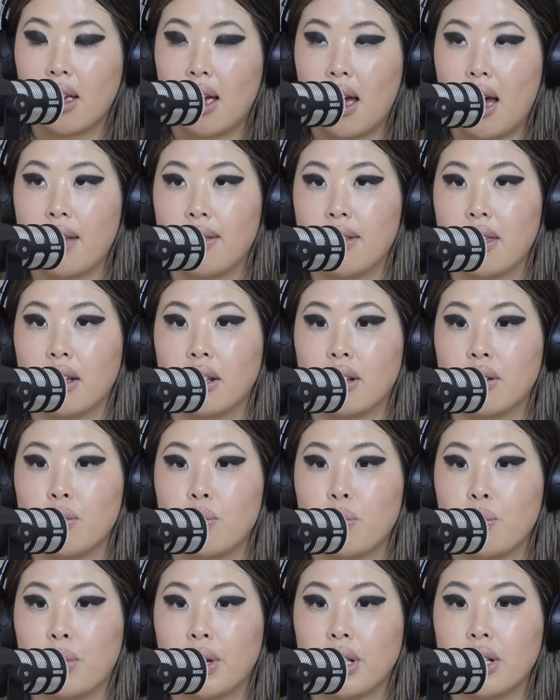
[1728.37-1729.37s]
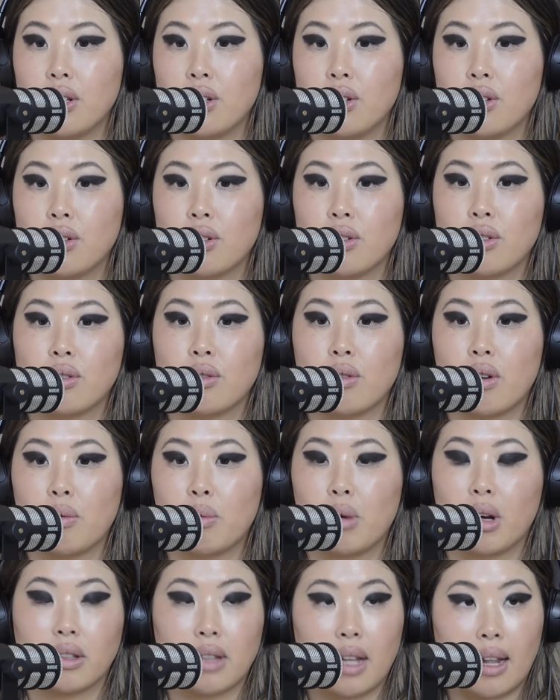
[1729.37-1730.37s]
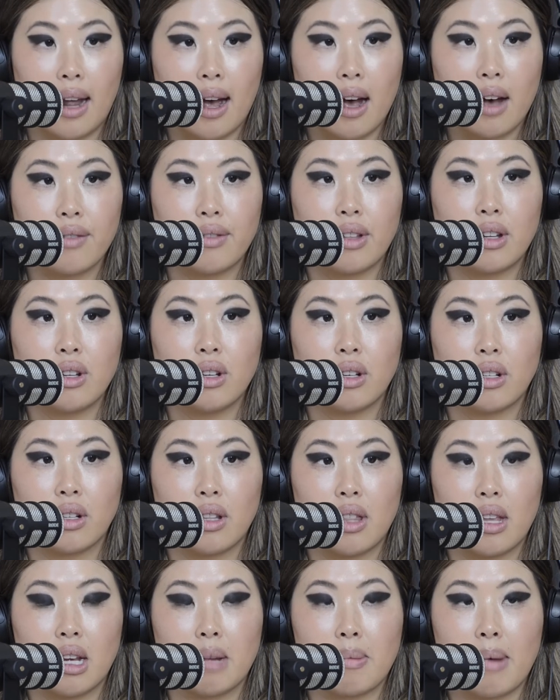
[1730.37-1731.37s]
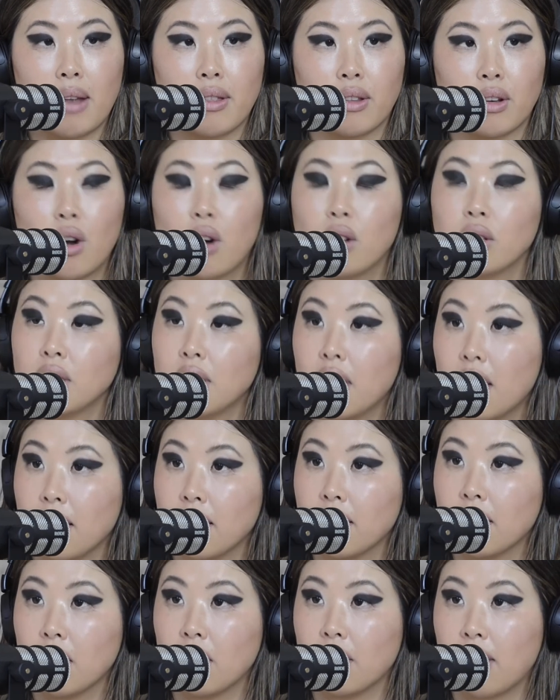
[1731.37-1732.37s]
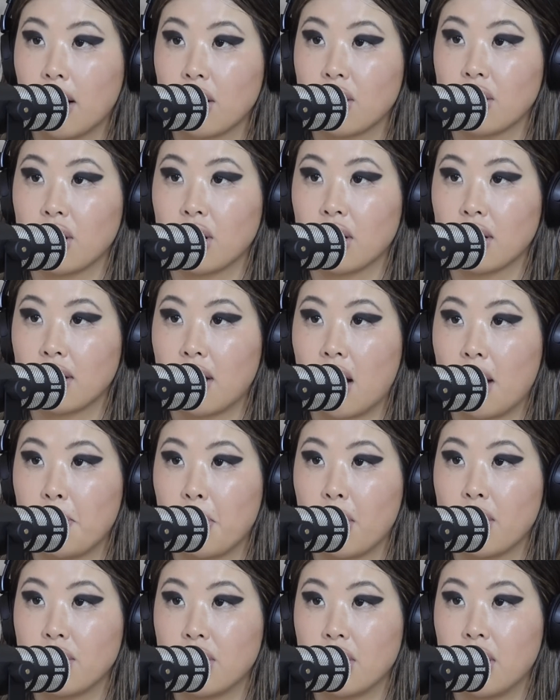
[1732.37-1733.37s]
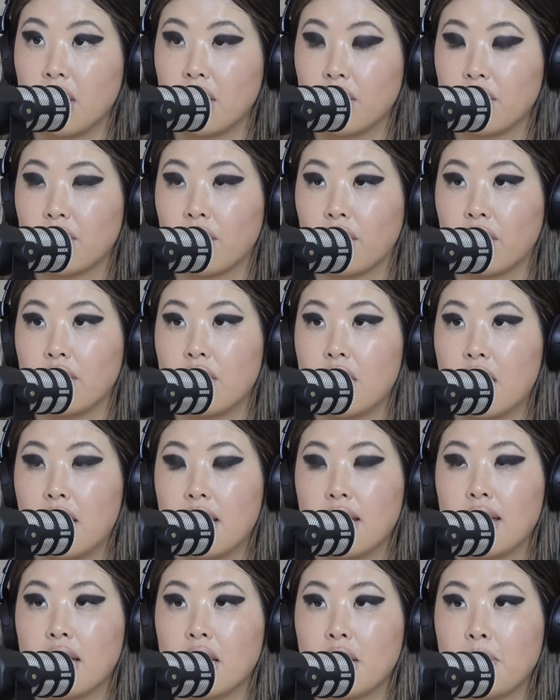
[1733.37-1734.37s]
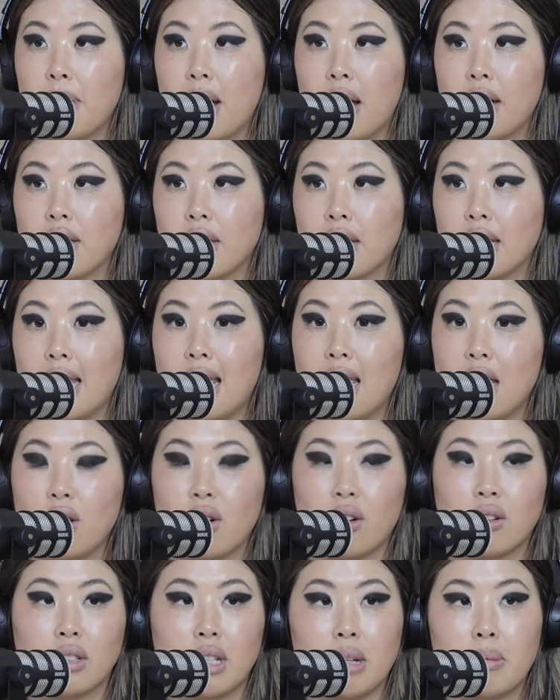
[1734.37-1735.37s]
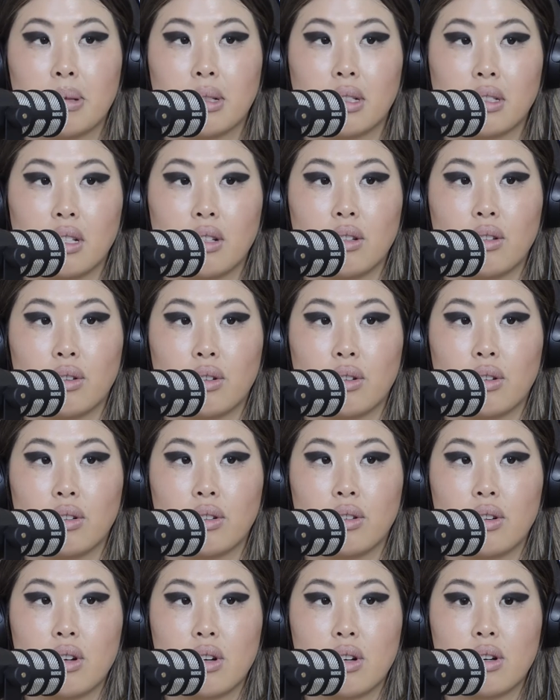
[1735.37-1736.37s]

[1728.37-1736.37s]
And then when you work that out, then you can think about the content that you're actually going to start posting. So think about the key content pillars that you're